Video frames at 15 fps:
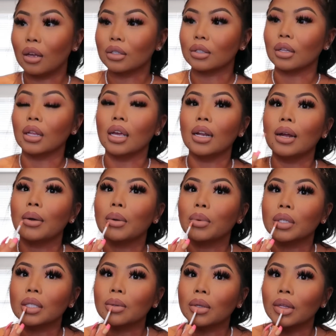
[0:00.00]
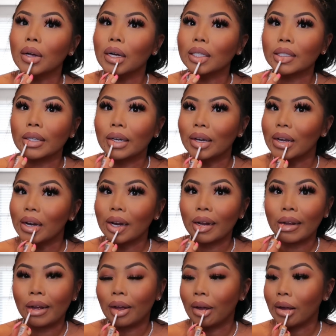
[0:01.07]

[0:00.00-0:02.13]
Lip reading: So then I'm gonna put some gloss on.